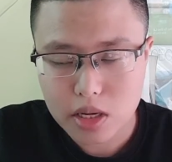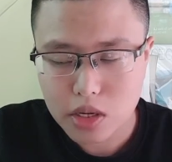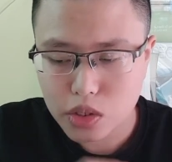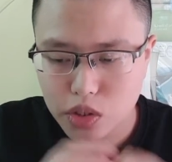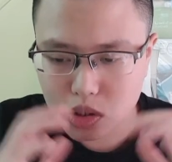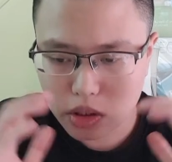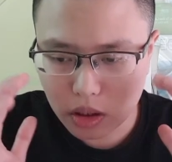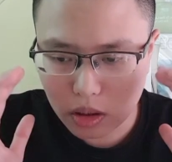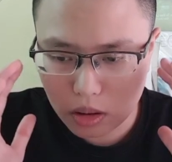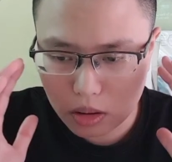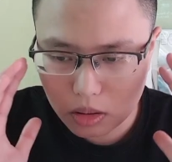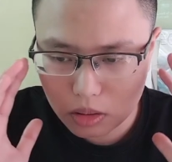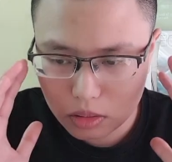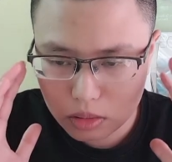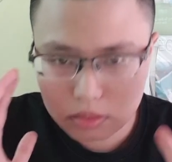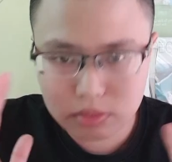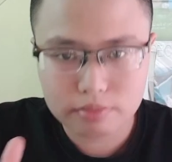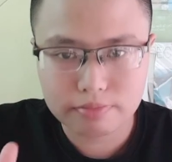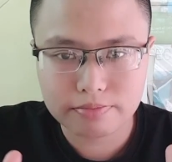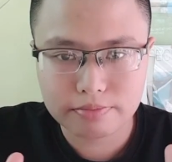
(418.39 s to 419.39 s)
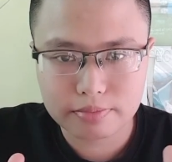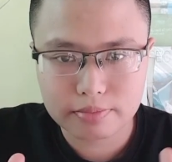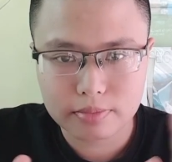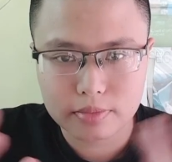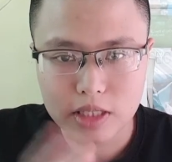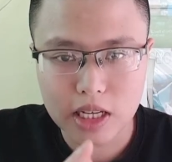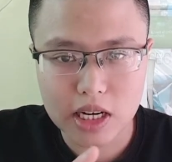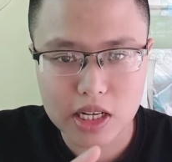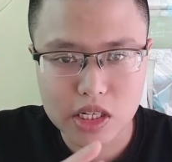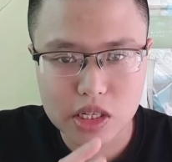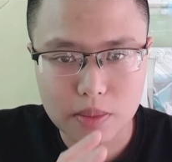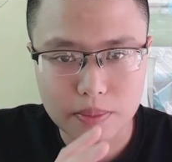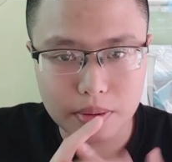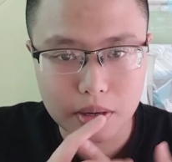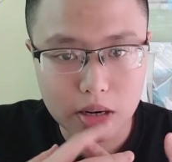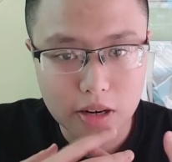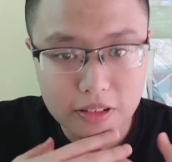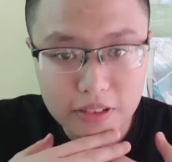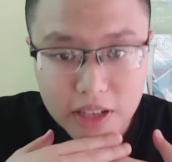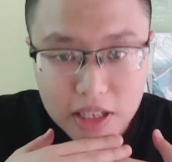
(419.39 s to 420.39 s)
So that is the
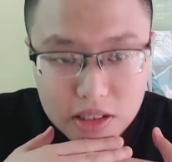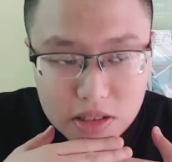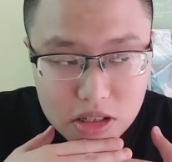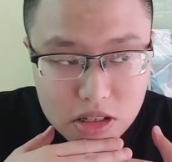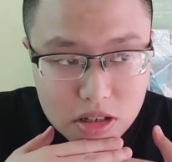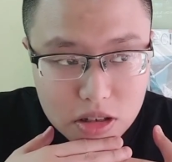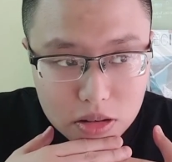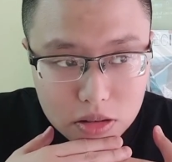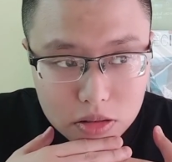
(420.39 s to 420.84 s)
perfect